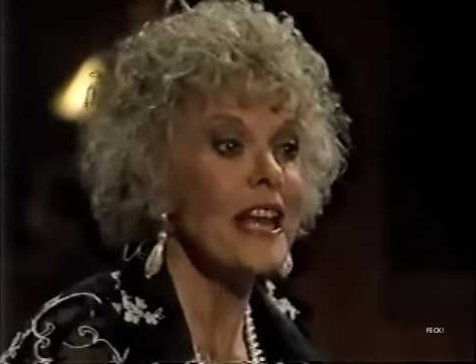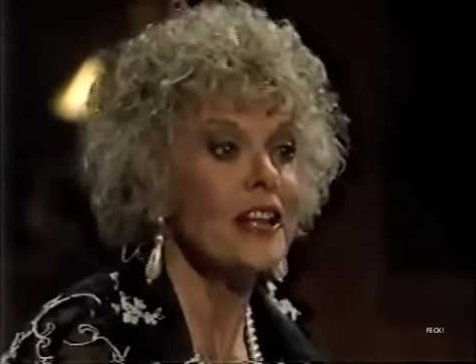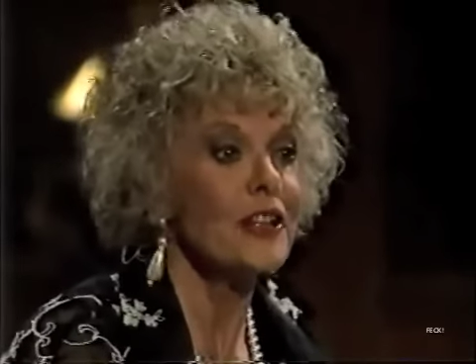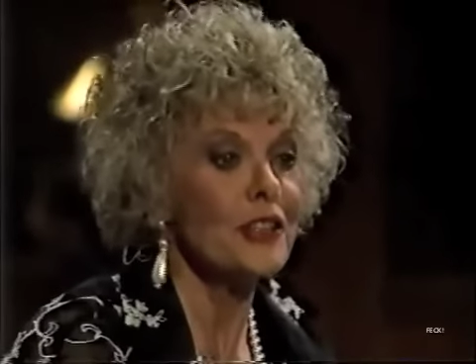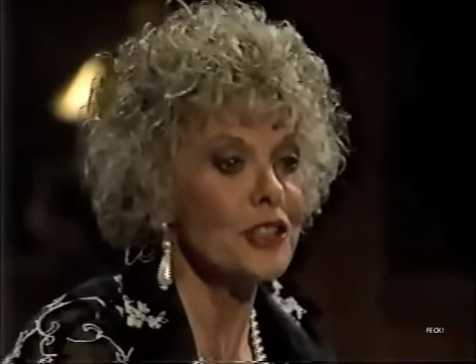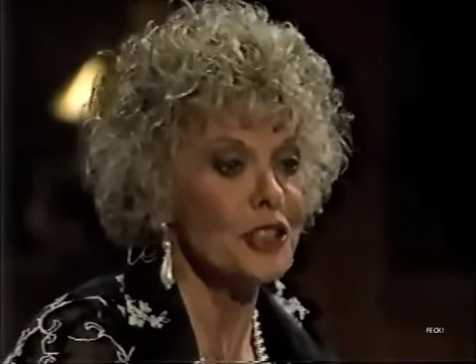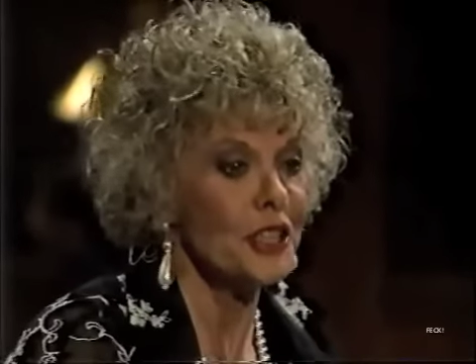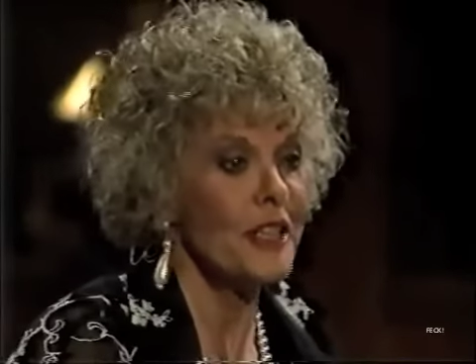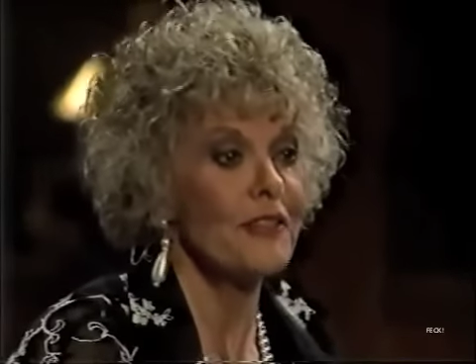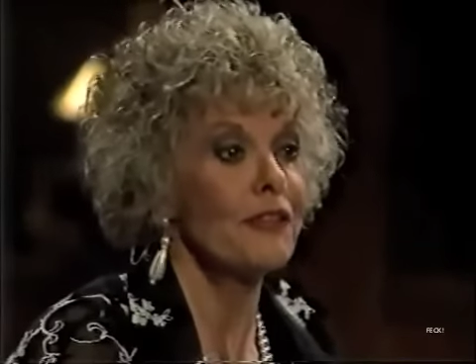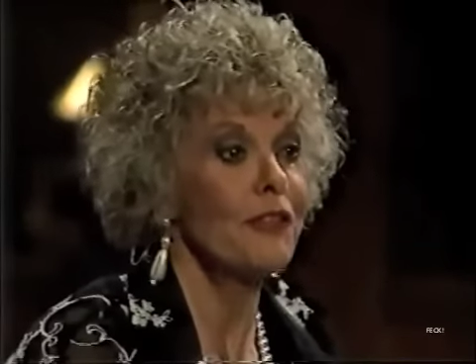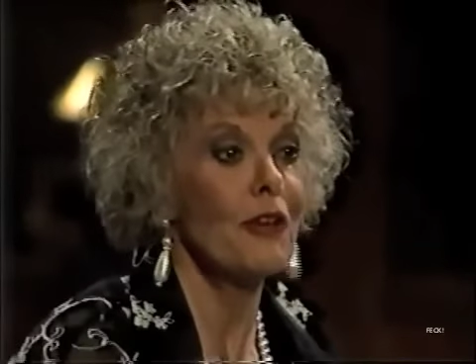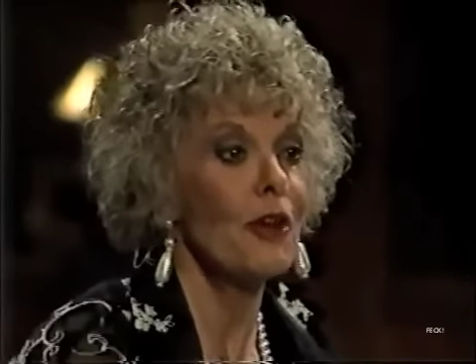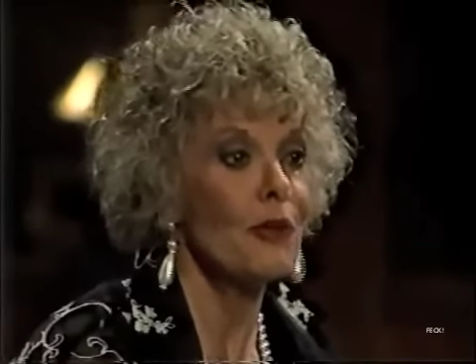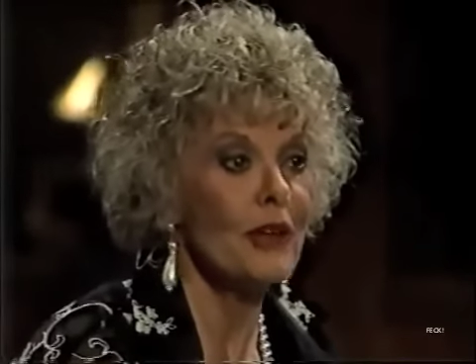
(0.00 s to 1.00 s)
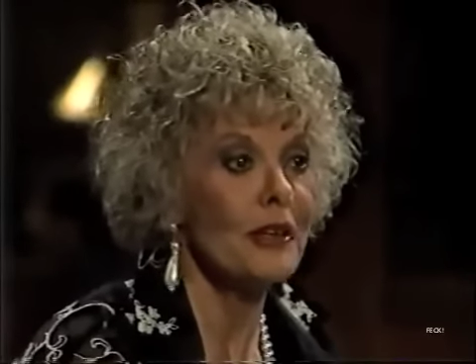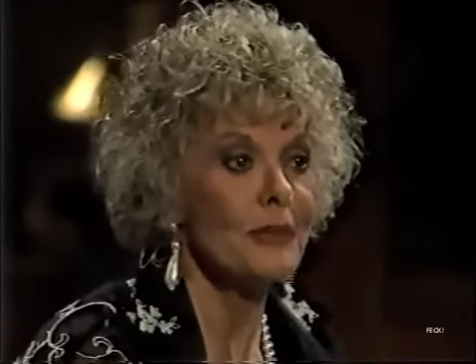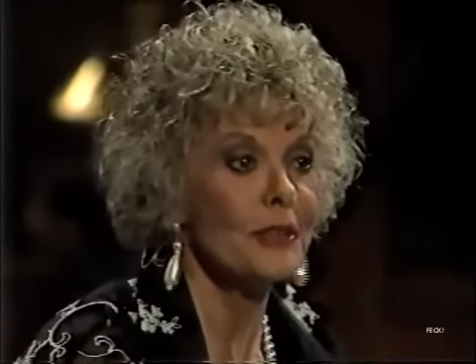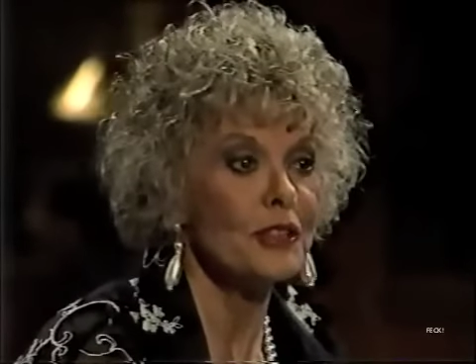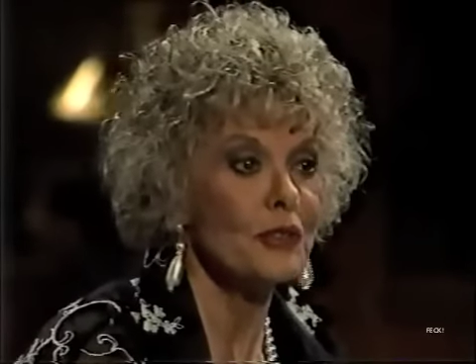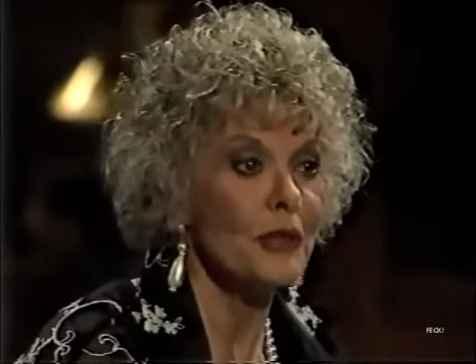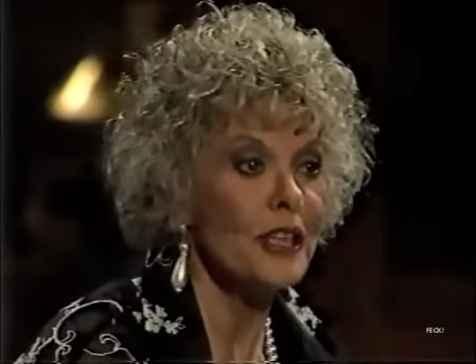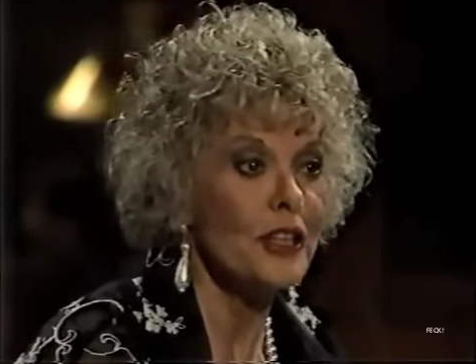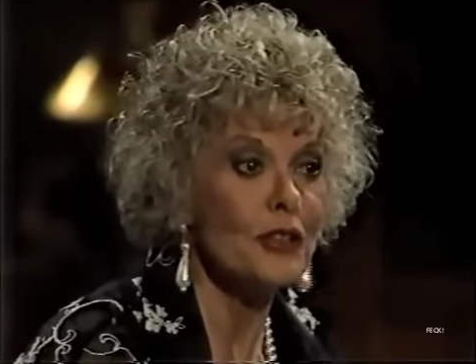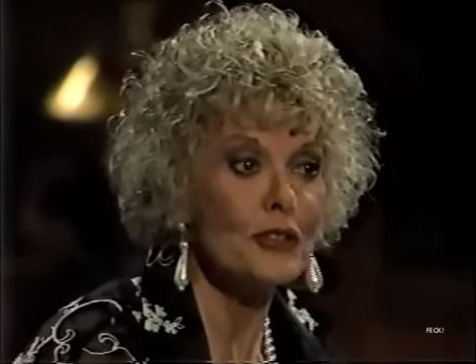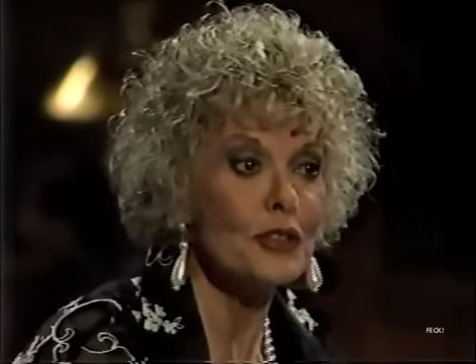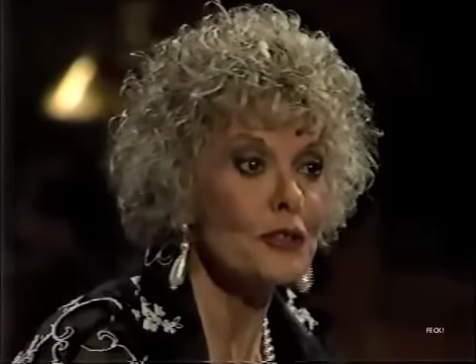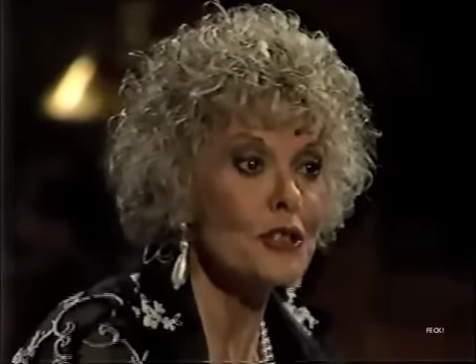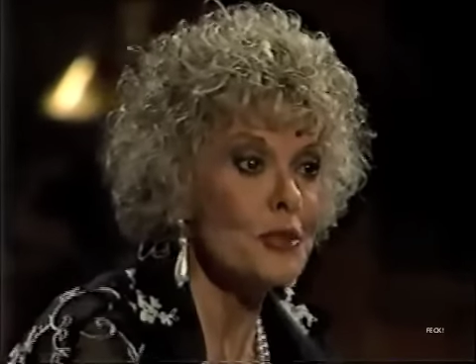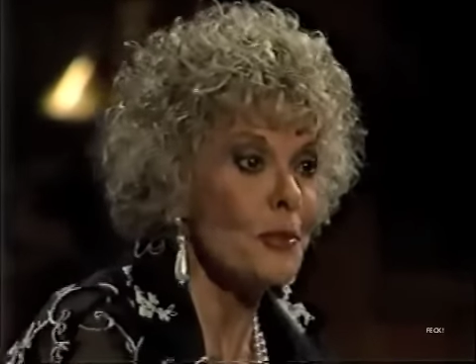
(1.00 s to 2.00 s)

energy flowing between you two.